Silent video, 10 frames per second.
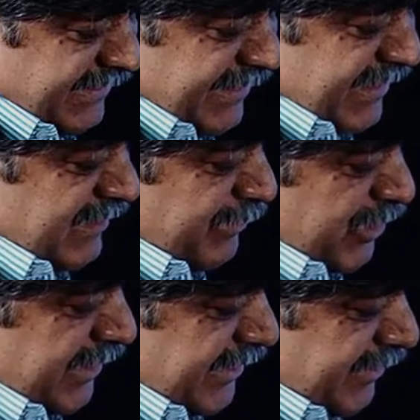It takes
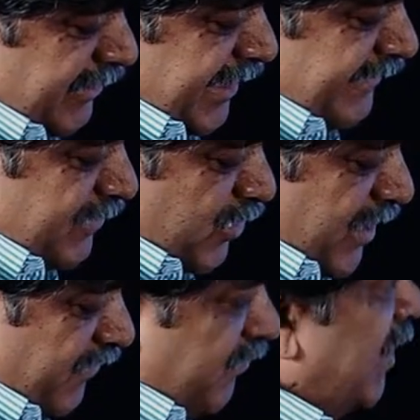about 32 days to
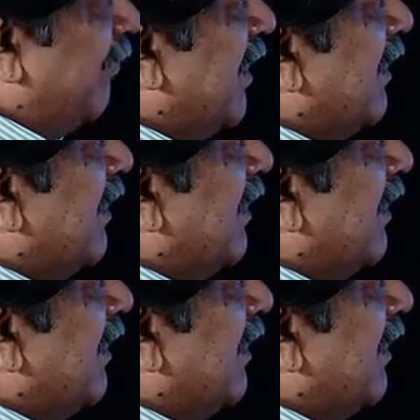transform